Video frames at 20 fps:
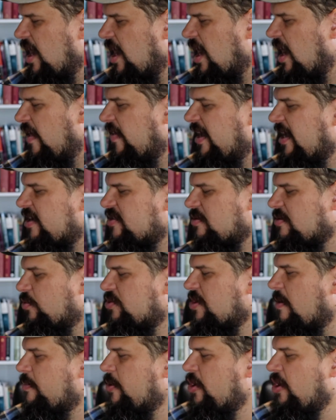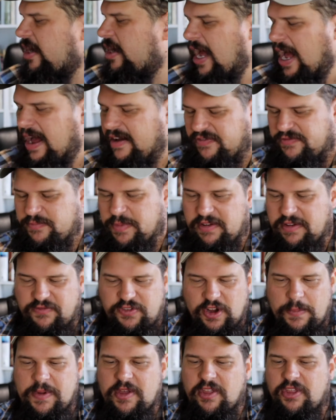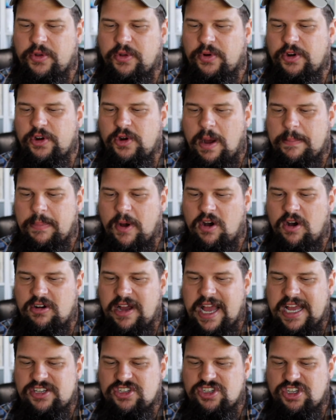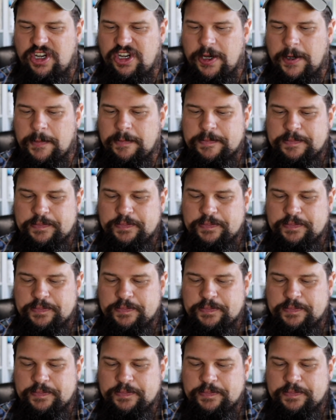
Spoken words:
The next was a book I've been flipping through. I bought last year.